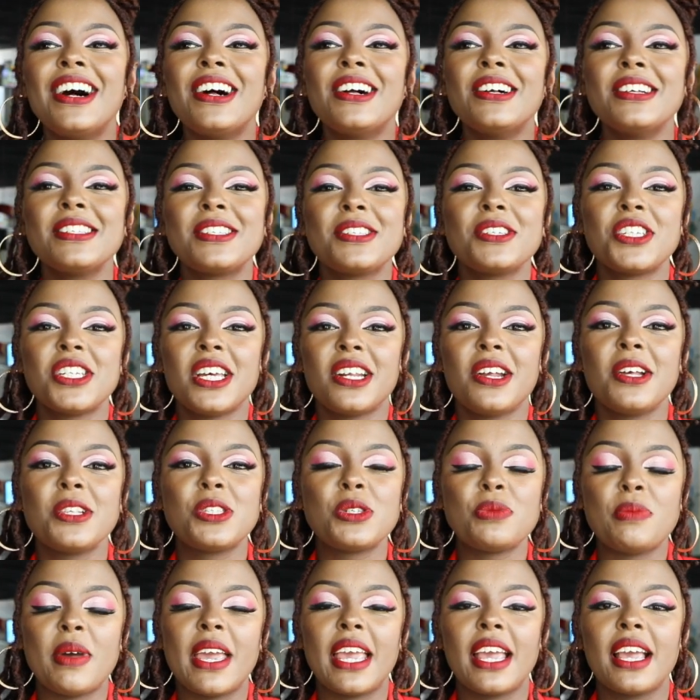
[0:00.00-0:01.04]
also, shout
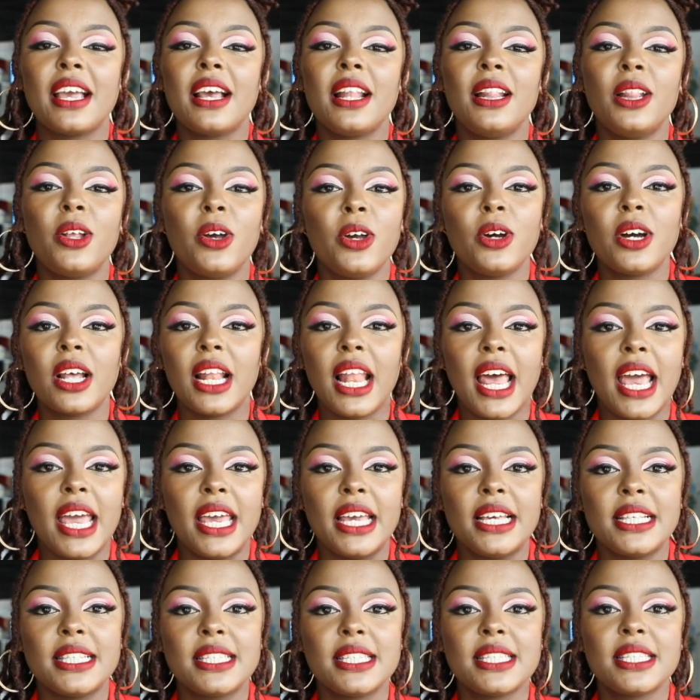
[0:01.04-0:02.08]
out to my loyal
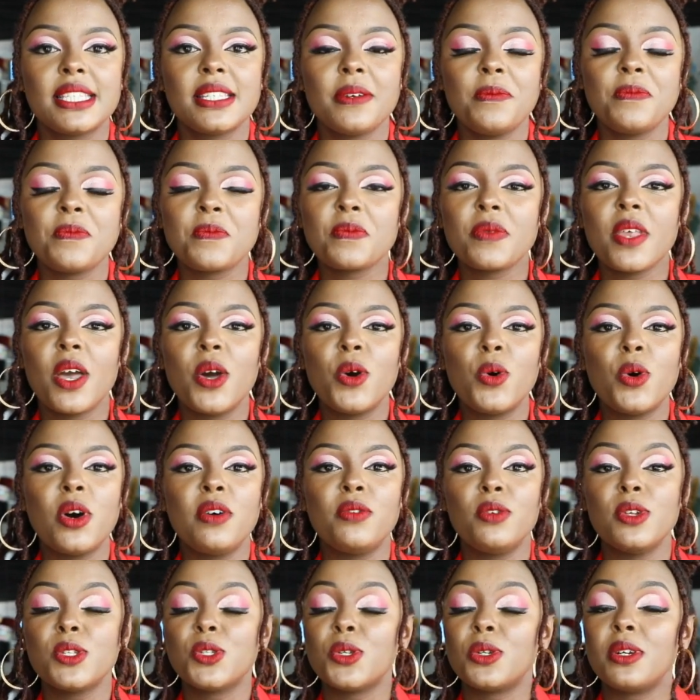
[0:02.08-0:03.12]
clients, who
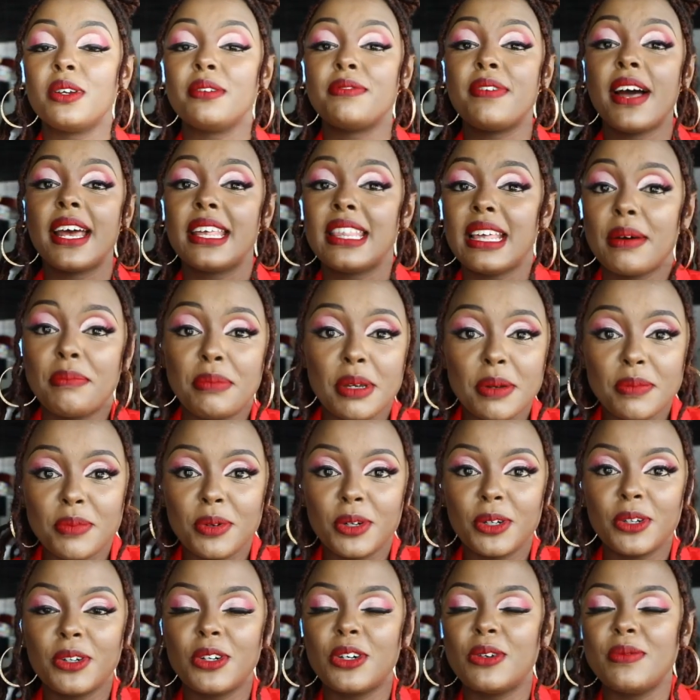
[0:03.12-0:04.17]
have also referred other people.